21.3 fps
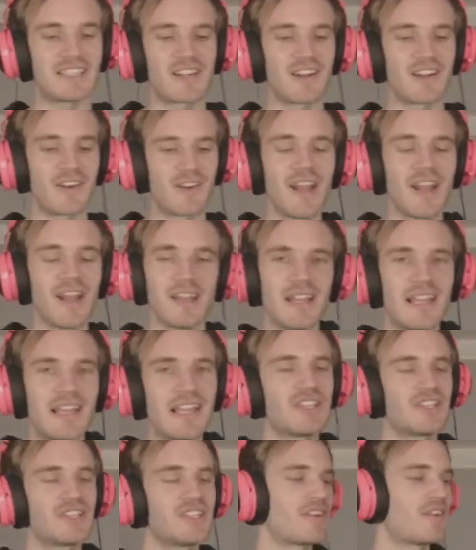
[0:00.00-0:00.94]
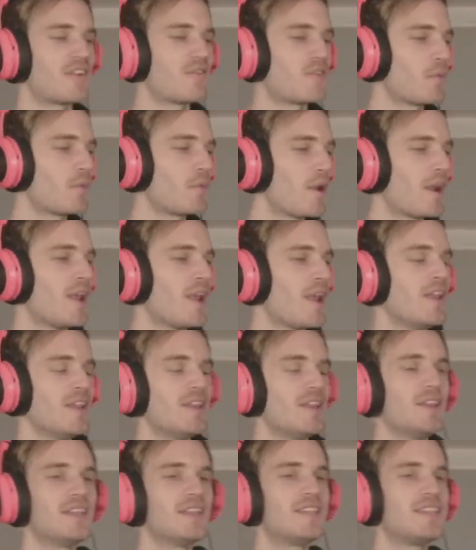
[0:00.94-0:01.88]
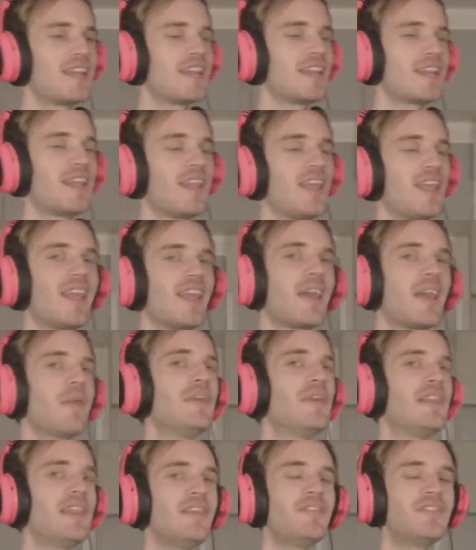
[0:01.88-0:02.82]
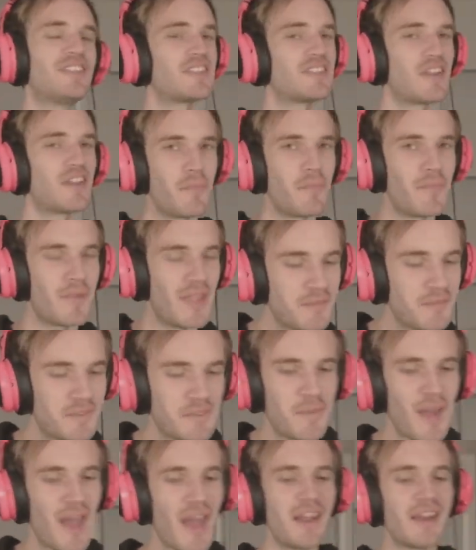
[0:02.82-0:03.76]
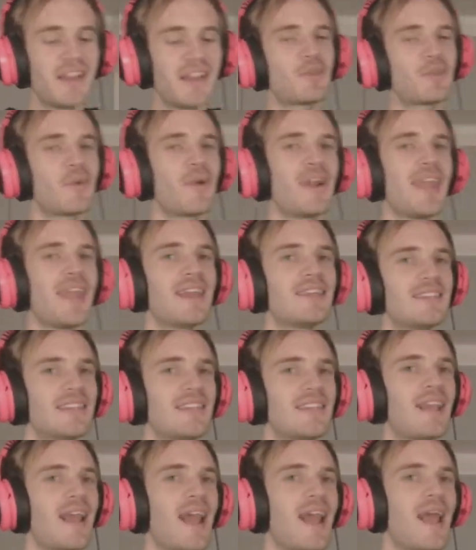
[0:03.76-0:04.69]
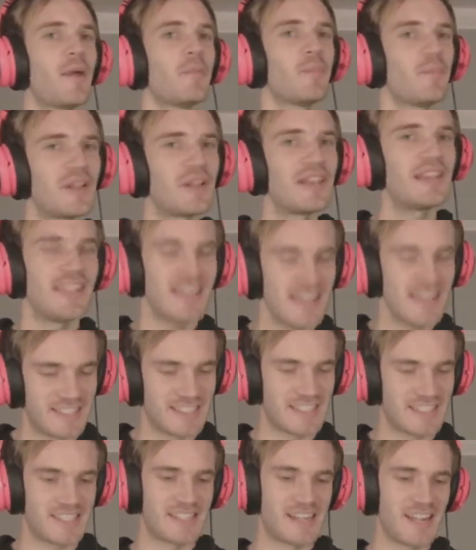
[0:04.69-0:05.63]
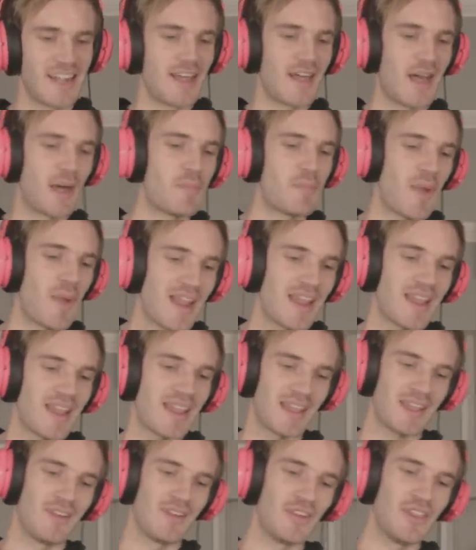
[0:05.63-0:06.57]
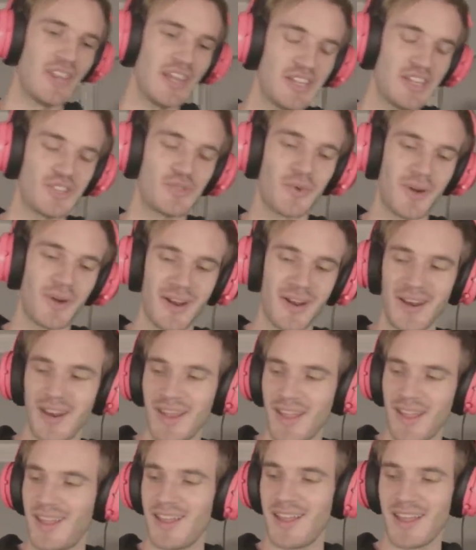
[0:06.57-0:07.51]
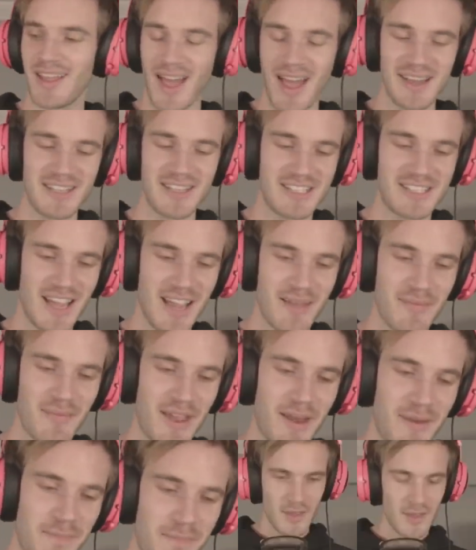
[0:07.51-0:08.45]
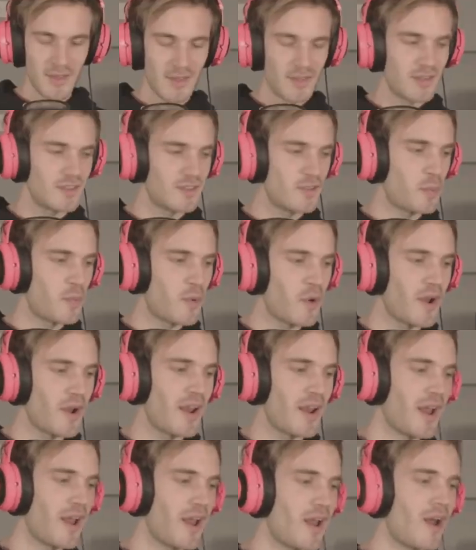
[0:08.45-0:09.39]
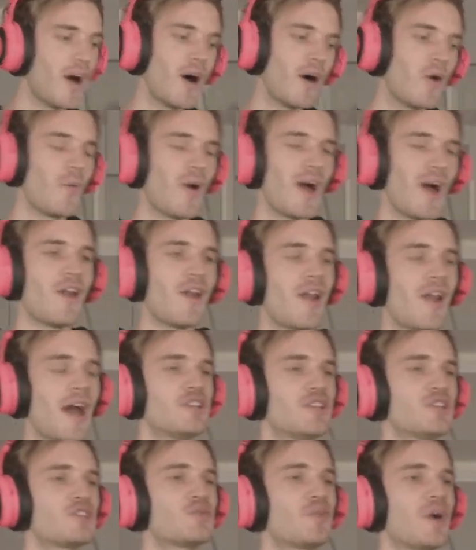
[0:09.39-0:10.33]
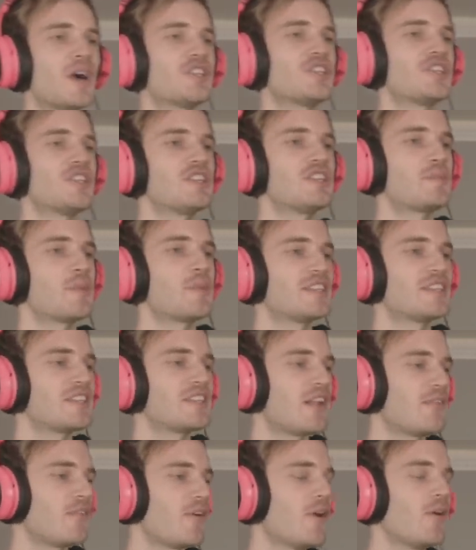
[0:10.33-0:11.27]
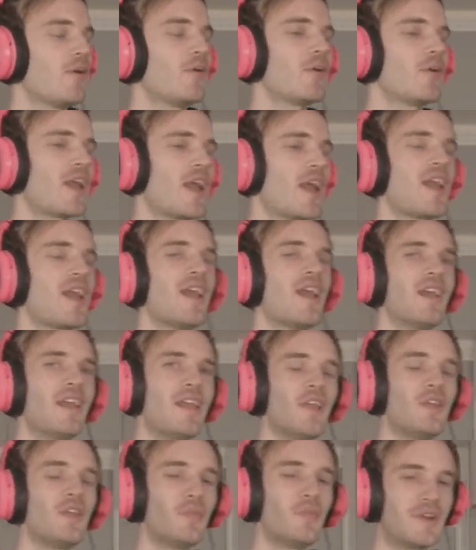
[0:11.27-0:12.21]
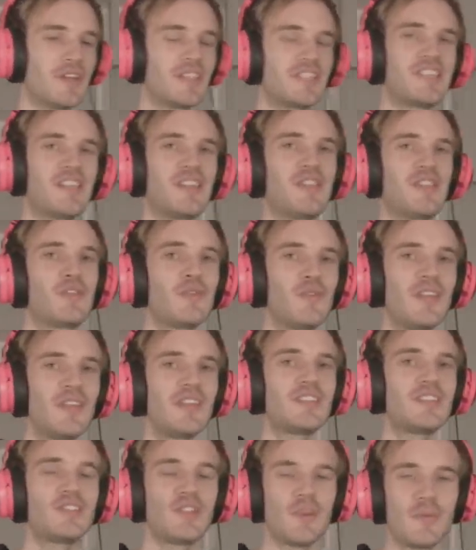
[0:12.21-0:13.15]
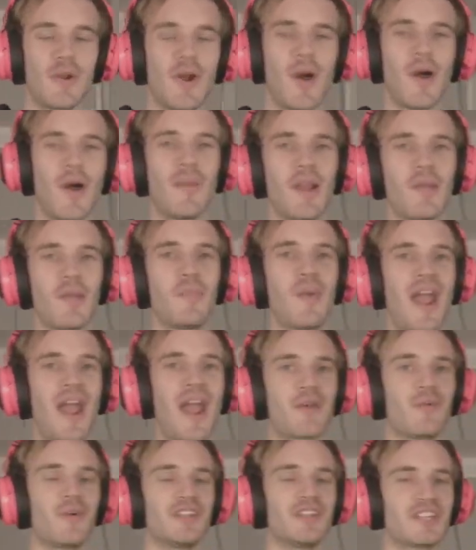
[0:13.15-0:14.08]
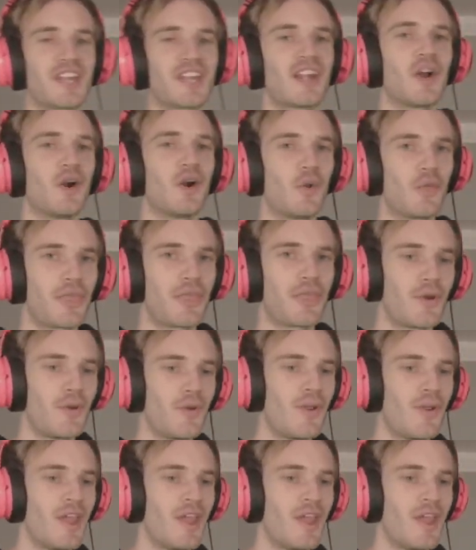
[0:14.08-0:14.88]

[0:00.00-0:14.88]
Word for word: Congratulations everyone, you did it. Can we leave some memes behind in 2018? Please, I'm begging you, this one. God damn it. This is the point. Uh, oh, why don't I just watch these myself? Oh, okay. Yeah, you want to sit through these? Do you know how many bad ones I go through?